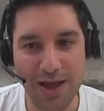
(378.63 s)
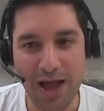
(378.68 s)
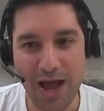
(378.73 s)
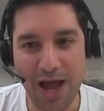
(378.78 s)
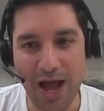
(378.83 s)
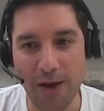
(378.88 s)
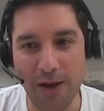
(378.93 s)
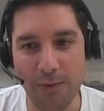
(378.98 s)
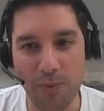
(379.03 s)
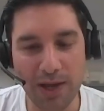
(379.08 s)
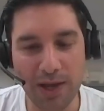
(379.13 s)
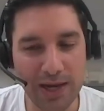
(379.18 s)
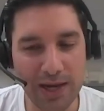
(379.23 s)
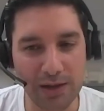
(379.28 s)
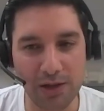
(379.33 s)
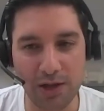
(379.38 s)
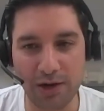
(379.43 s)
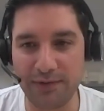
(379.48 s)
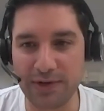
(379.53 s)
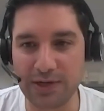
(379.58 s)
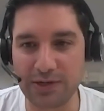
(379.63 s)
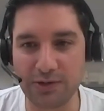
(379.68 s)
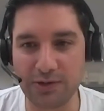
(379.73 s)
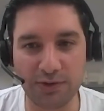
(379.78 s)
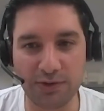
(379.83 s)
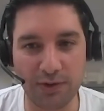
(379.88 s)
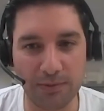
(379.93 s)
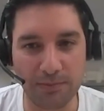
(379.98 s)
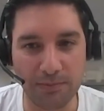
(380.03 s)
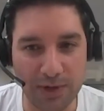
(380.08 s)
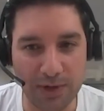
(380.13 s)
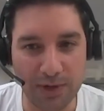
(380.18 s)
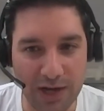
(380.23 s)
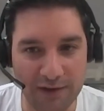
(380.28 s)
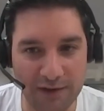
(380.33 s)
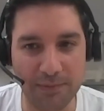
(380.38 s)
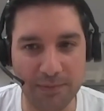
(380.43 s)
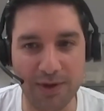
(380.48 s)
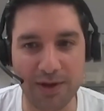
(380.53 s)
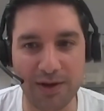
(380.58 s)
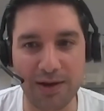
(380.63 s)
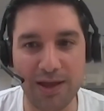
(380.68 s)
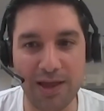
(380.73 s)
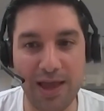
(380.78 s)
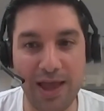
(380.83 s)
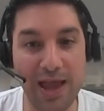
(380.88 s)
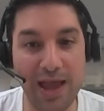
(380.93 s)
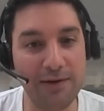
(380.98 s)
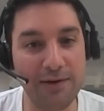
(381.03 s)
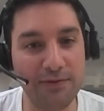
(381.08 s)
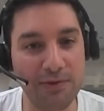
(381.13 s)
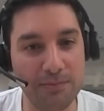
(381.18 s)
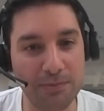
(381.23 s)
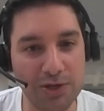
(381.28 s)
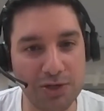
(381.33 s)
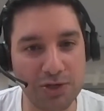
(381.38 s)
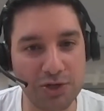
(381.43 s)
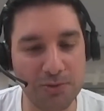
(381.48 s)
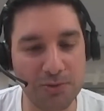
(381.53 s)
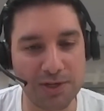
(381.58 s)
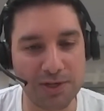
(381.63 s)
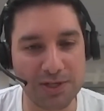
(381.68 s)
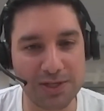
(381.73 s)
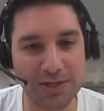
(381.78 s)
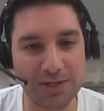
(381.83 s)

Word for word: We're getting a lot of interest from government and from consumers.